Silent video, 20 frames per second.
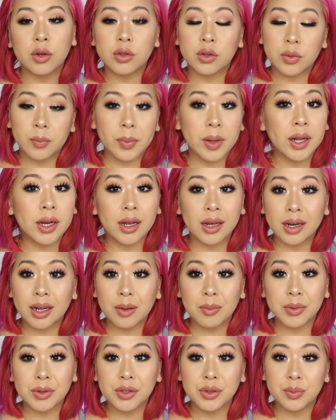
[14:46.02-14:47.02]
depending on
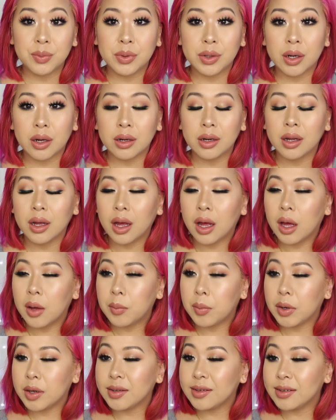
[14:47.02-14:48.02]
how much you put on,
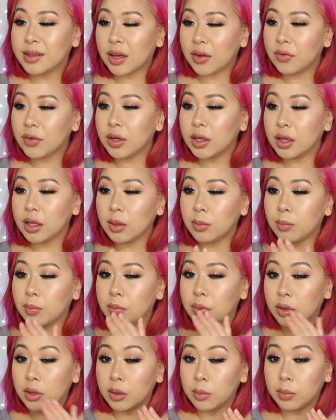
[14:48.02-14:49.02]
but it's definitely
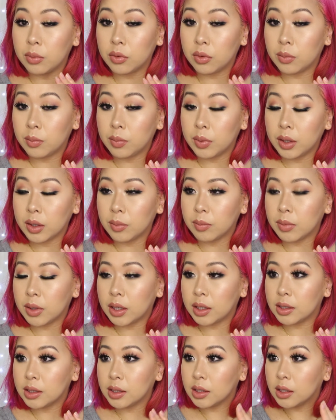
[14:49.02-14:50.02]
buildable in
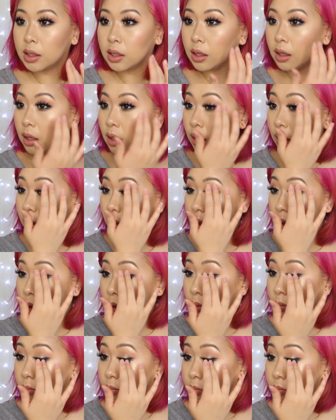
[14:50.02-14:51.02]
pigment.
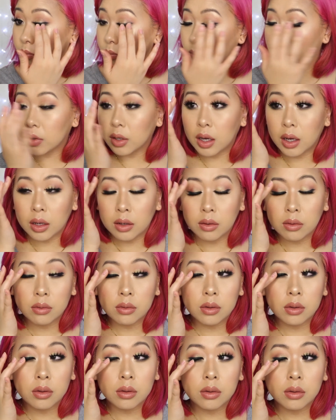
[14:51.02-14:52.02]
I don't
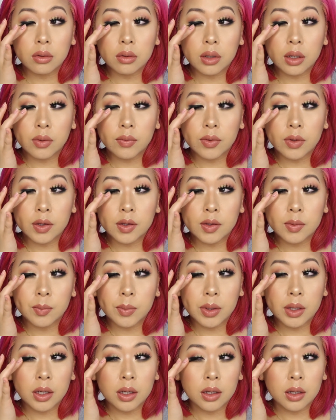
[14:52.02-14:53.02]
know if it's
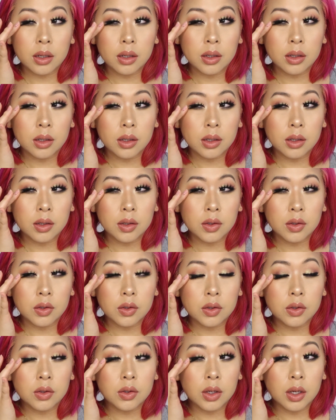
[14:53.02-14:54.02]

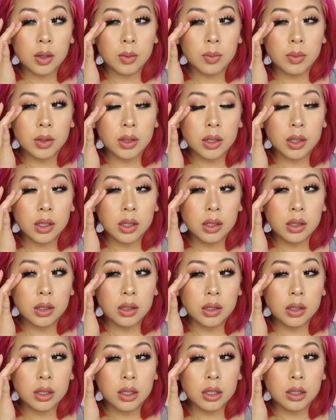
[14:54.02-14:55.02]
because I put liner
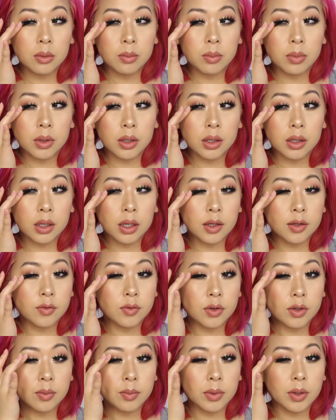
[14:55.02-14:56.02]
on, but as
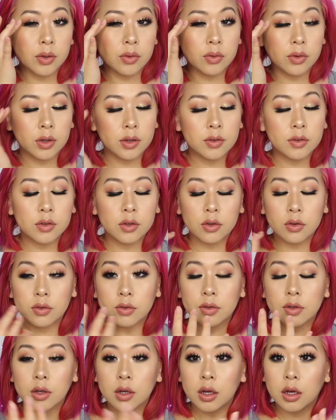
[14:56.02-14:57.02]
far as my crease
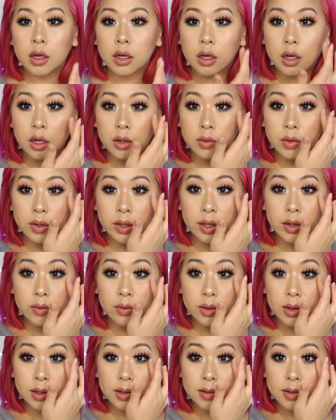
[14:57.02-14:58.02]
goes, you can't
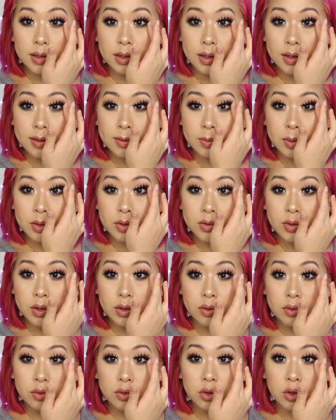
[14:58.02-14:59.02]
really see it as much. So I
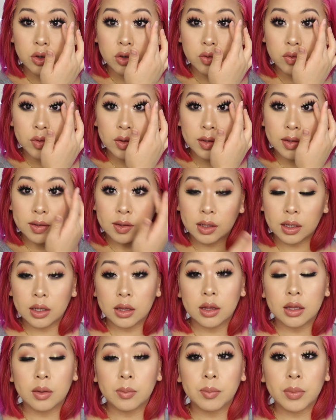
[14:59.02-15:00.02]
don't know if it's
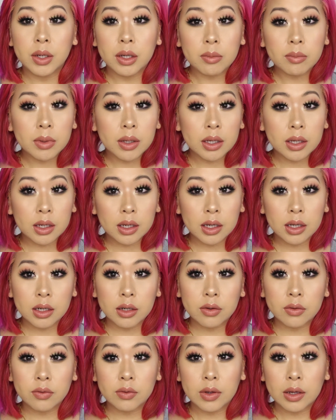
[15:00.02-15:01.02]
like the pigment kind
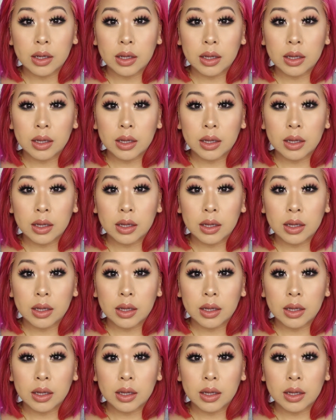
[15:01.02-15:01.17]
of